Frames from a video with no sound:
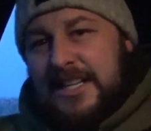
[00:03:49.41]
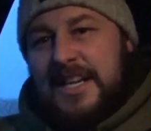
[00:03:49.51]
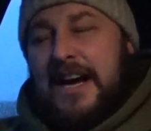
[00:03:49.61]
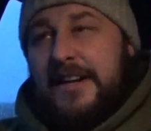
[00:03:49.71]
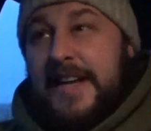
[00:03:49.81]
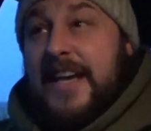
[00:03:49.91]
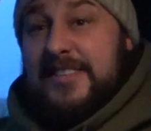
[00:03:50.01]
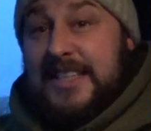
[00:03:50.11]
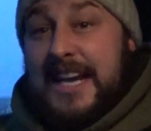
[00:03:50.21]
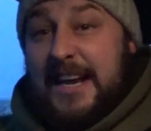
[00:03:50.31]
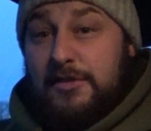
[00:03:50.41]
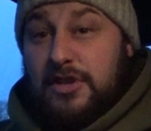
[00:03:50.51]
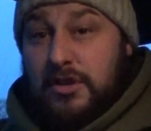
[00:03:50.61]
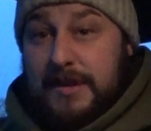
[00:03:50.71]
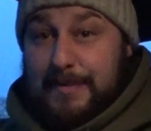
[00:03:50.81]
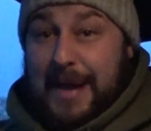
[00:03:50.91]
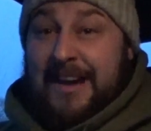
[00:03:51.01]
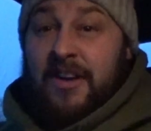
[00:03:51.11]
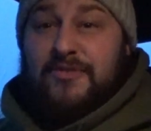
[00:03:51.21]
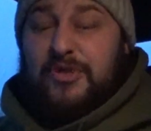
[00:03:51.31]
Now yesterday it was looking
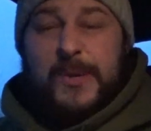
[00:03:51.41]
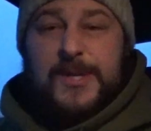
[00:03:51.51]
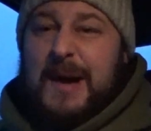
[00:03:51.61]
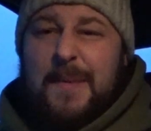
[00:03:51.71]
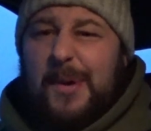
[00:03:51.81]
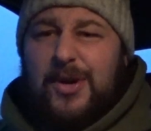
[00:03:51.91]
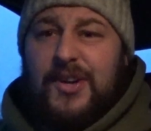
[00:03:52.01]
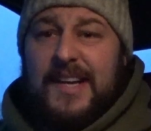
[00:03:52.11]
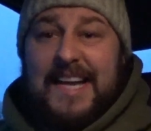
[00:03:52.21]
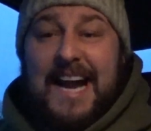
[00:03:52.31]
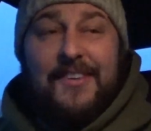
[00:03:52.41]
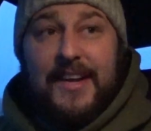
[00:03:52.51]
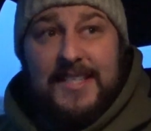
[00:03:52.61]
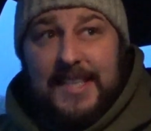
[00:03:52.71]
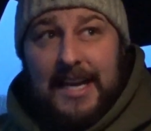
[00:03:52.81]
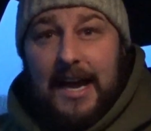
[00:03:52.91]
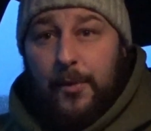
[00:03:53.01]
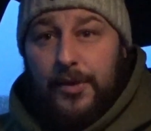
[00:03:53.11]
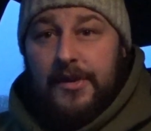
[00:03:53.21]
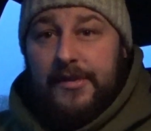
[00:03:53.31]
bang on for it as well, but I couldn't get out yesterday. I
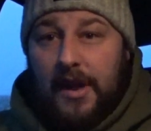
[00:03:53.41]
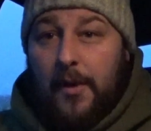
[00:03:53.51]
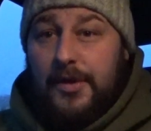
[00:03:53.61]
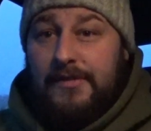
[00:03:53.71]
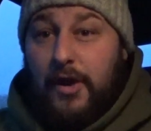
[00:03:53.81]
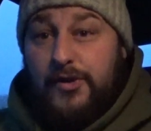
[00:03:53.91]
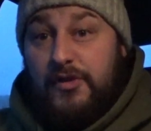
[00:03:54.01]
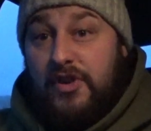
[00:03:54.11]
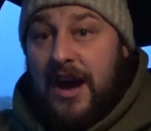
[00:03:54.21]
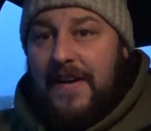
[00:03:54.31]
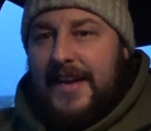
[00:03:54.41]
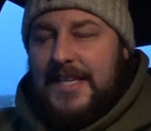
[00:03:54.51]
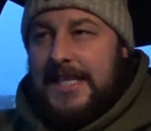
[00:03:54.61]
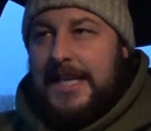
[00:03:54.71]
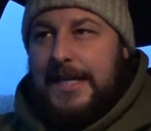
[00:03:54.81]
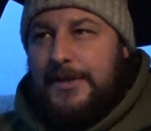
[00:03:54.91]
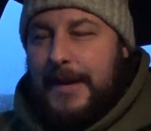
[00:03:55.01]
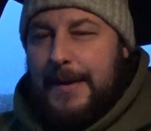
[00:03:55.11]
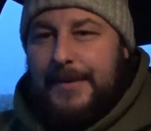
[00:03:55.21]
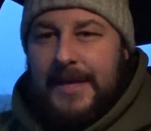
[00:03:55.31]
would have liked to have got out yesterday as
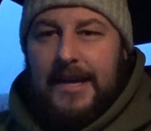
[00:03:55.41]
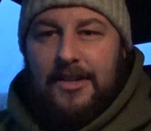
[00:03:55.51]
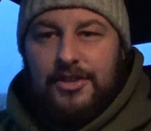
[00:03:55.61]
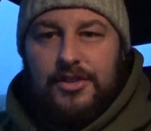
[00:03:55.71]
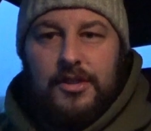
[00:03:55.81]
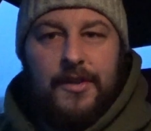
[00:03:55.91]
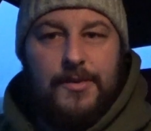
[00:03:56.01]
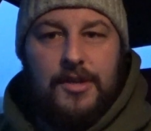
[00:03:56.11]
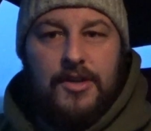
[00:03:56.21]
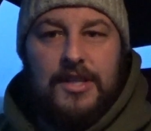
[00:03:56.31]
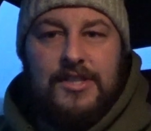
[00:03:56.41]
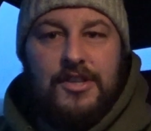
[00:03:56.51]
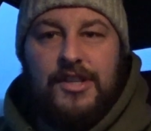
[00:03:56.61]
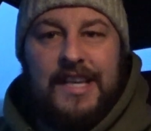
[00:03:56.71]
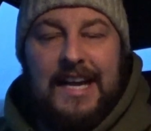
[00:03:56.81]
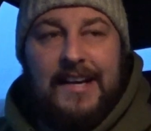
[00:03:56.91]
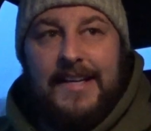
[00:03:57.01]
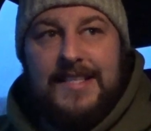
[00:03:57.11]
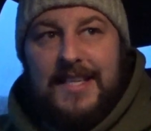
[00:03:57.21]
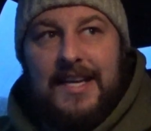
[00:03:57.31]
well, but yeah, I just there was no chance I could get out
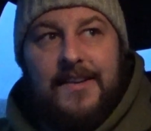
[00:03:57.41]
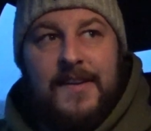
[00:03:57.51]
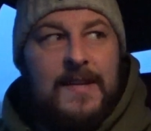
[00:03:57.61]
yesterday.